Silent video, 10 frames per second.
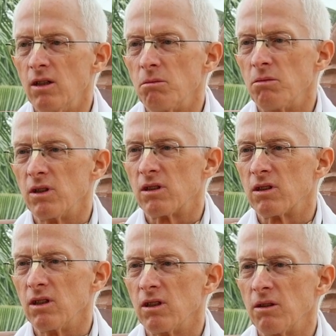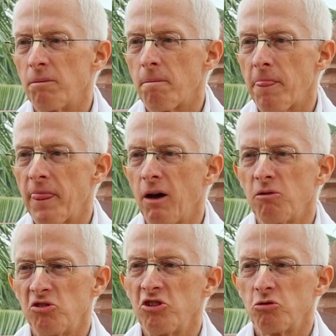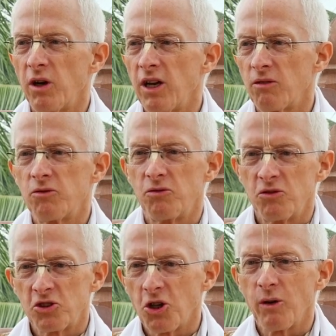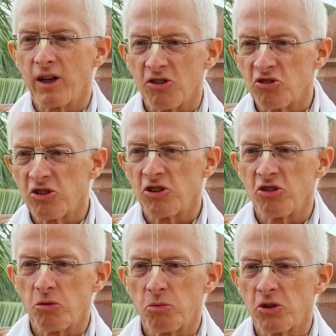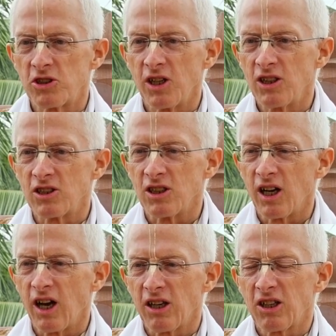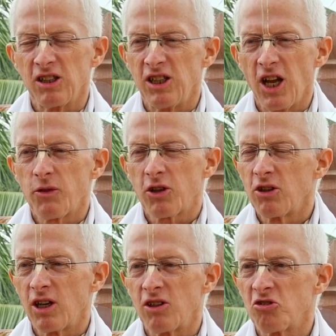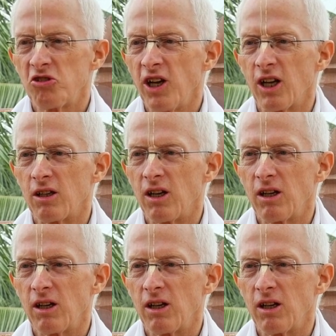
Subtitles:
But that was his way of showing his appreciation. I never could understand.